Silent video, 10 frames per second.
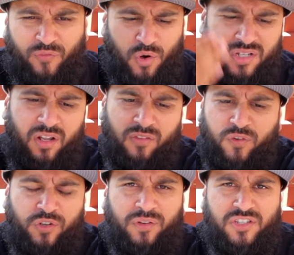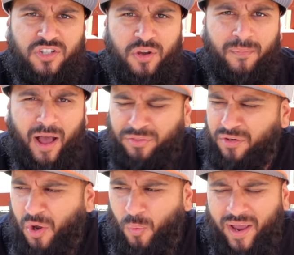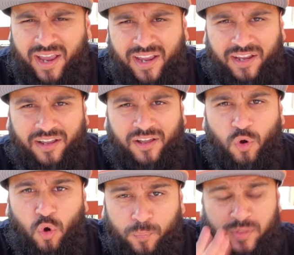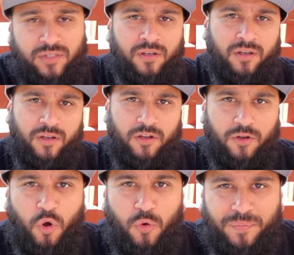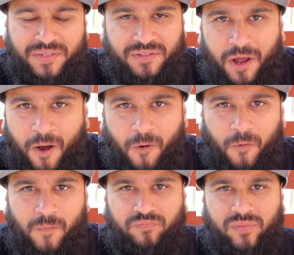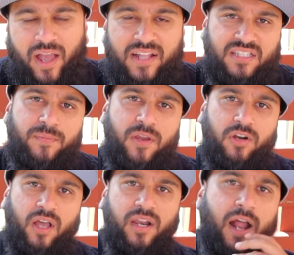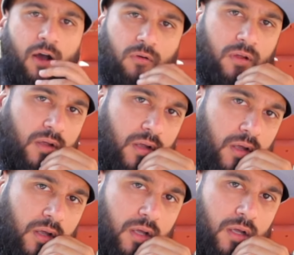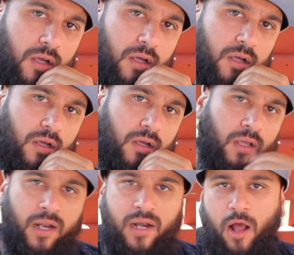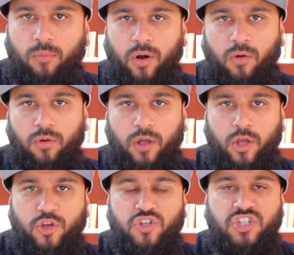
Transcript: for assault, for doing this to your mouth? No way. Oops. Oops. No. And Samir, cut it out. Cut it out, bro. You're